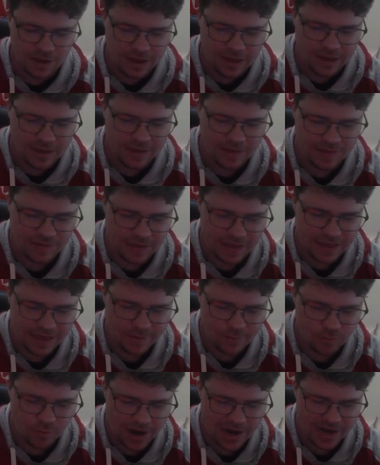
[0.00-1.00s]
is the
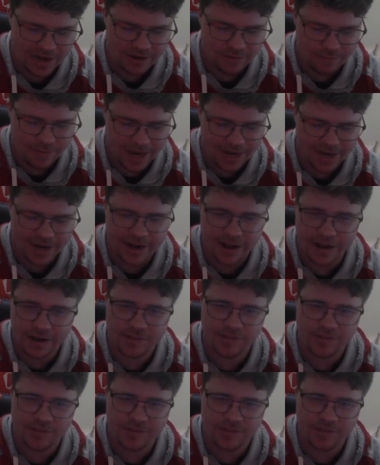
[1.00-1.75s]
Braden Maynard